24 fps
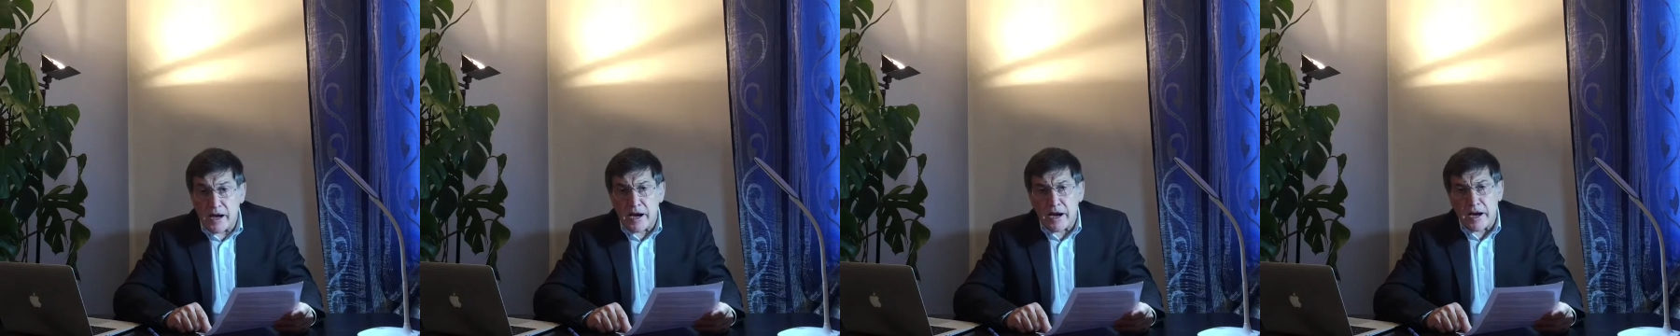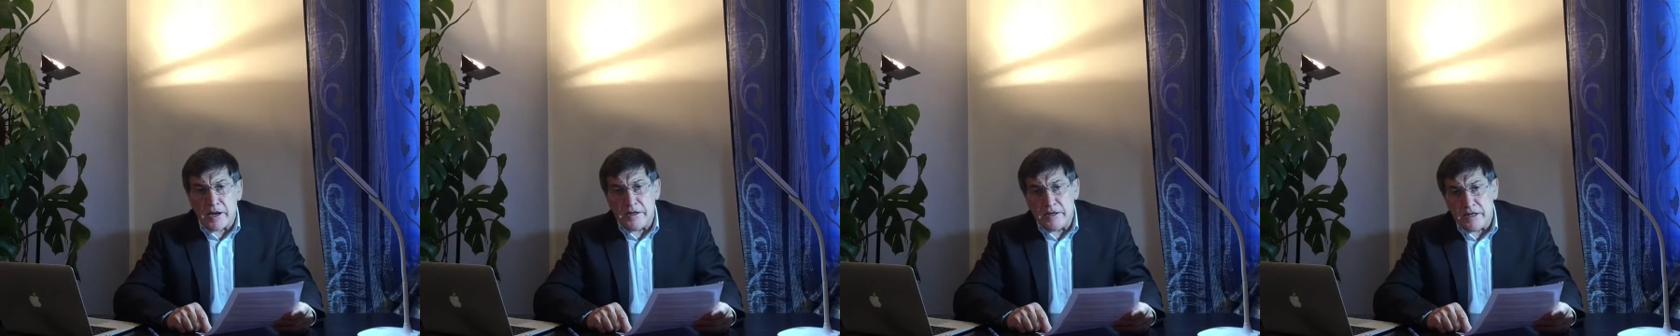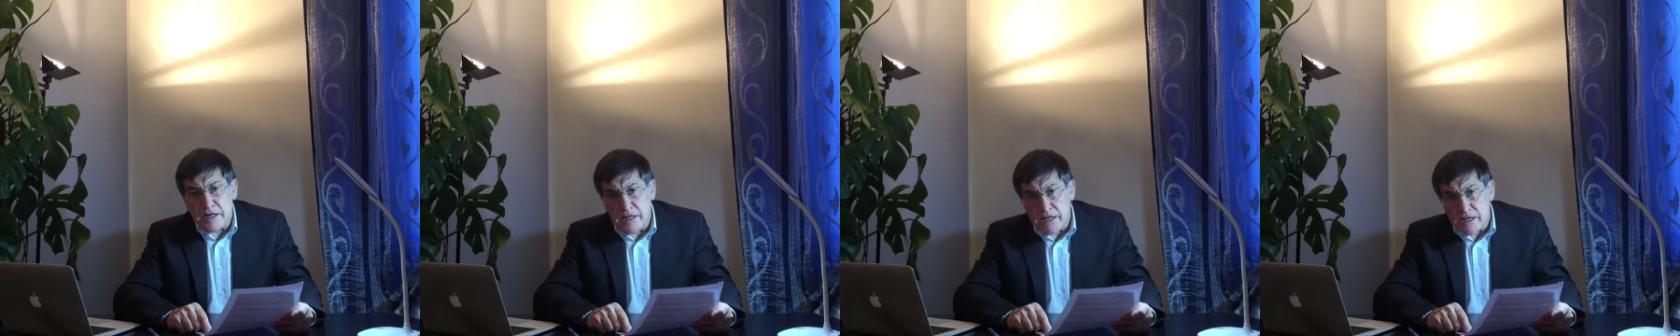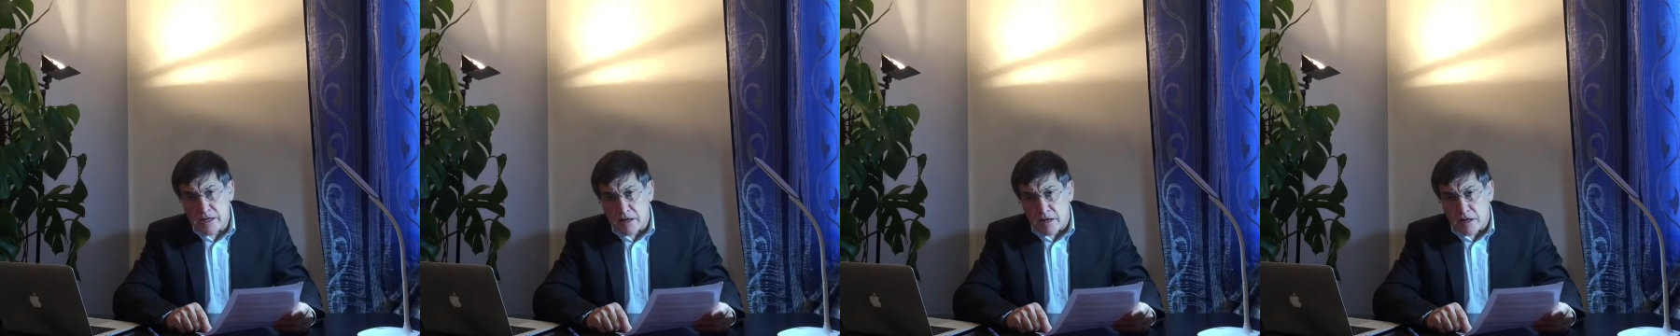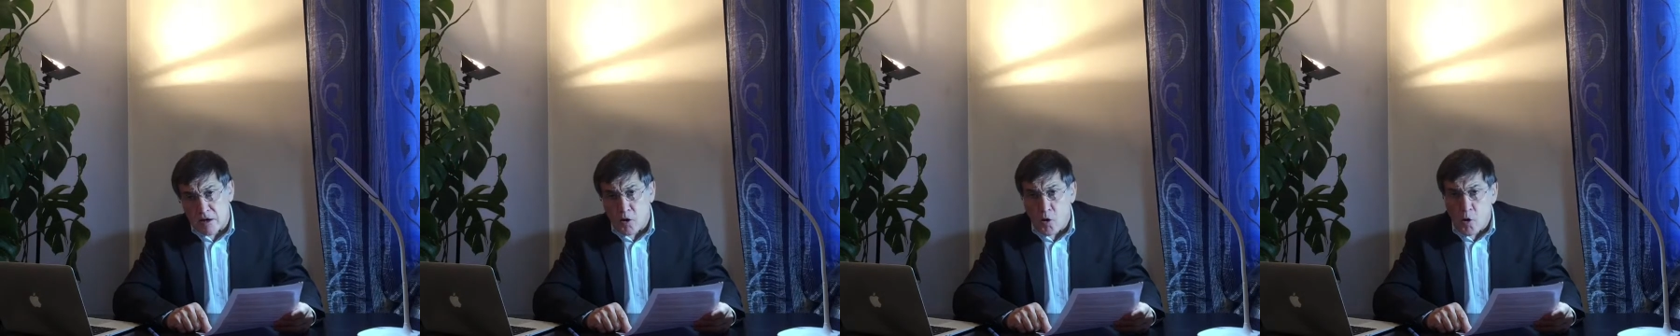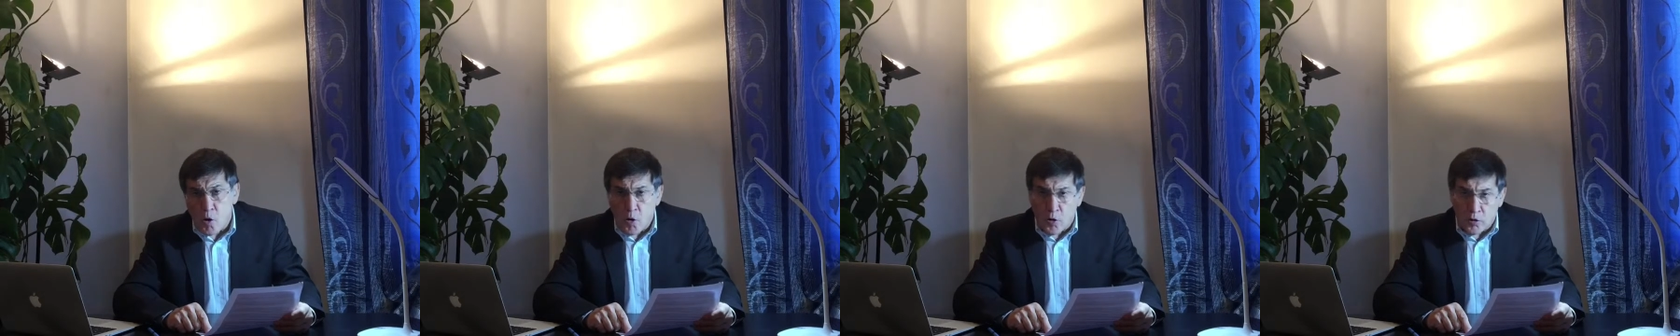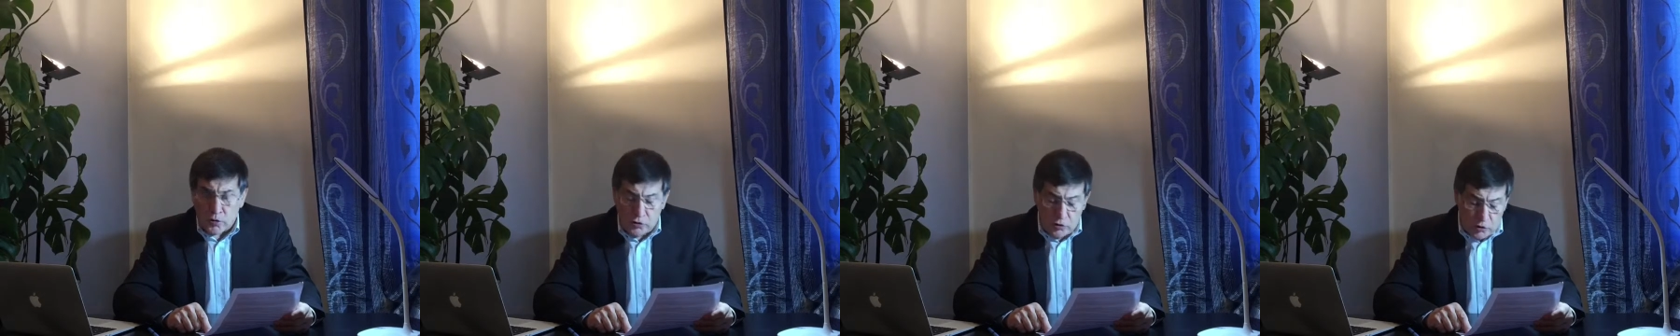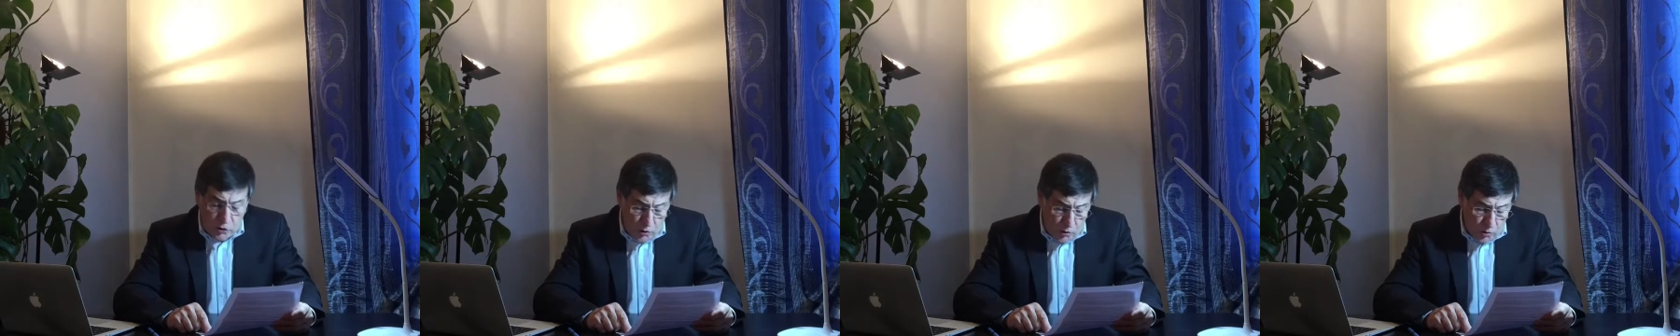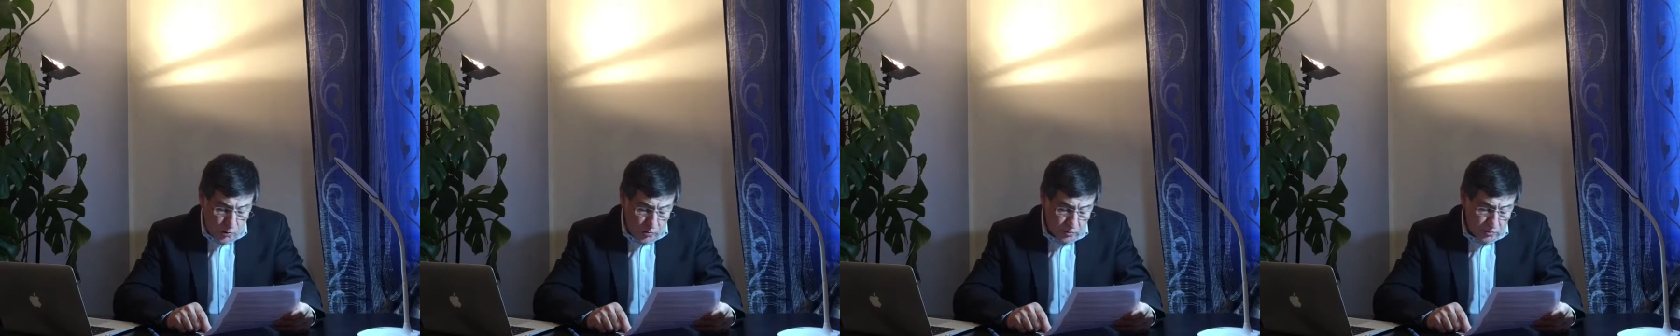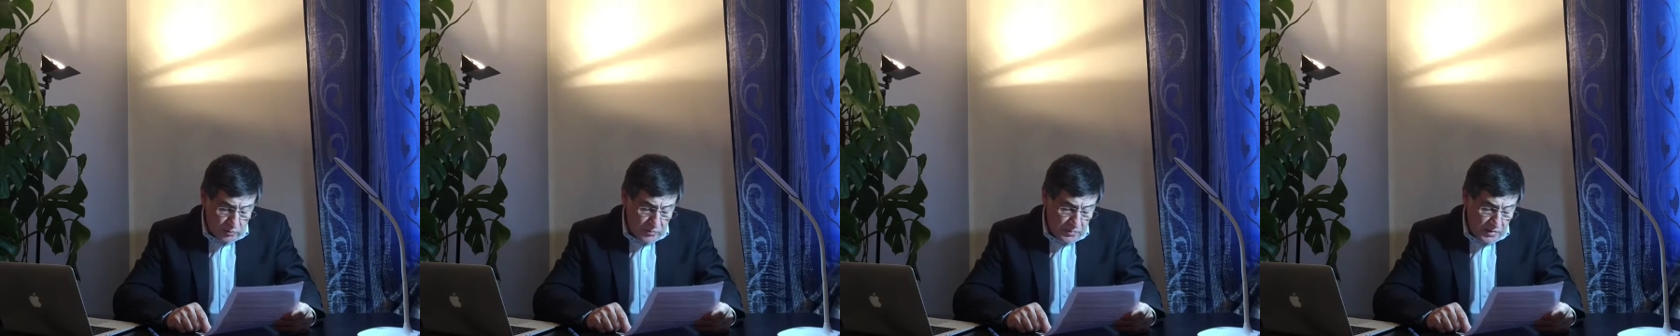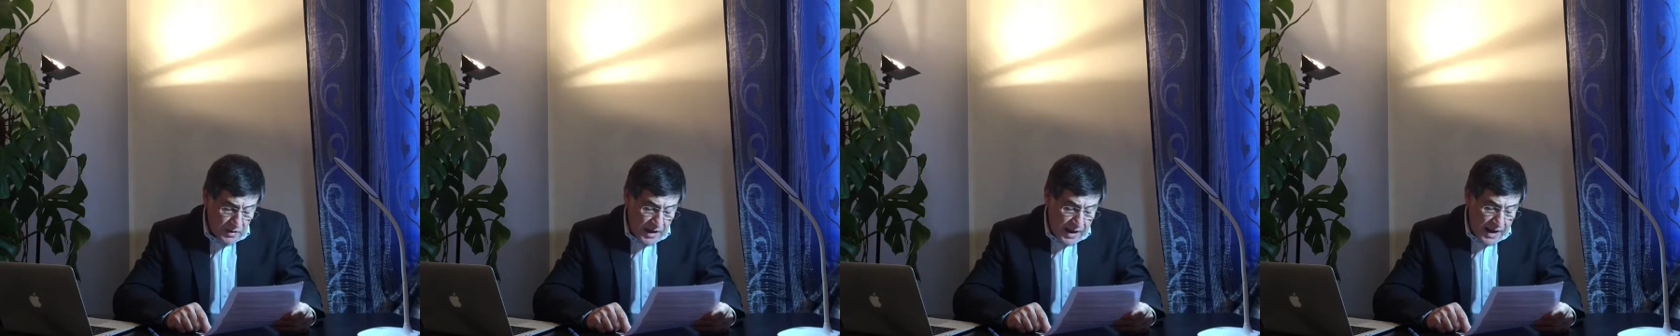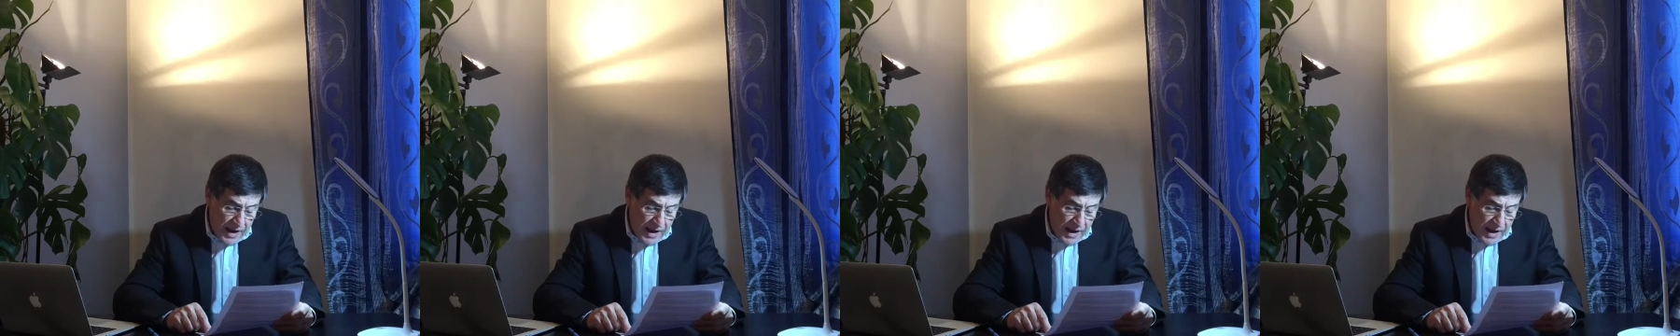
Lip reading: a year or two,